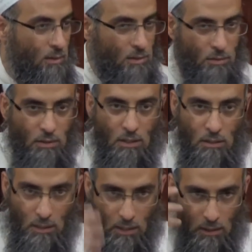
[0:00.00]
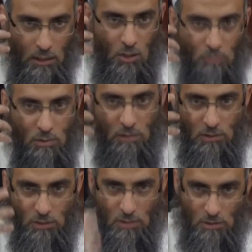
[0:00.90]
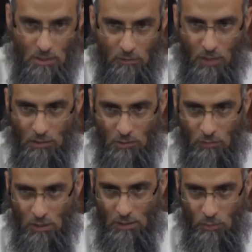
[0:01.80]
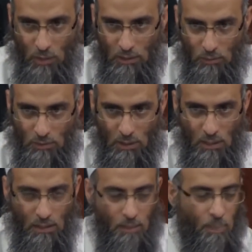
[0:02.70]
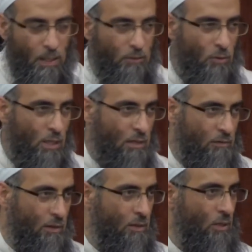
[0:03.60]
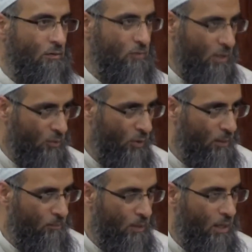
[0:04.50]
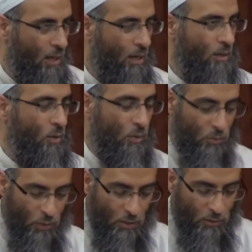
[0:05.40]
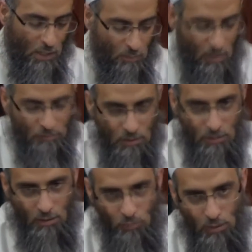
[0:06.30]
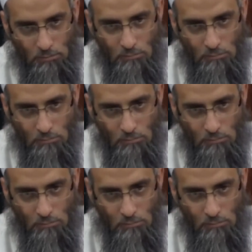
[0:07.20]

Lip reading: So the kind of like observation, the self-conscious of Allah subhanahu wa ta'ala in your life, and then you have taqwa. And then what could come after taqwa?